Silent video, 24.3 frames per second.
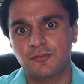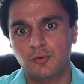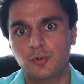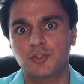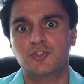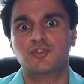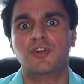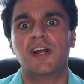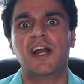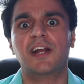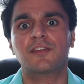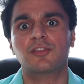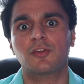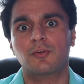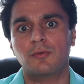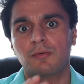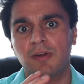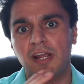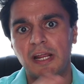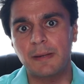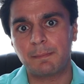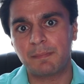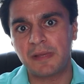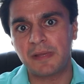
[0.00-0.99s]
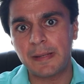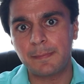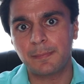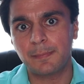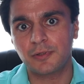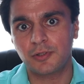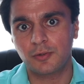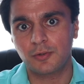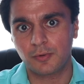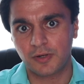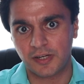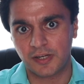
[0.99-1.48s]
to attract the right
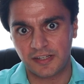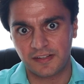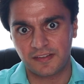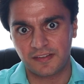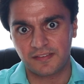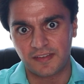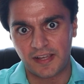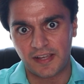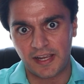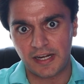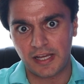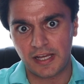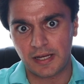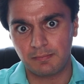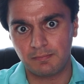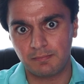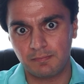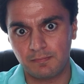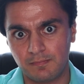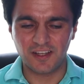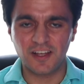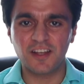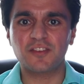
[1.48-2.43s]
people who are going to sign up.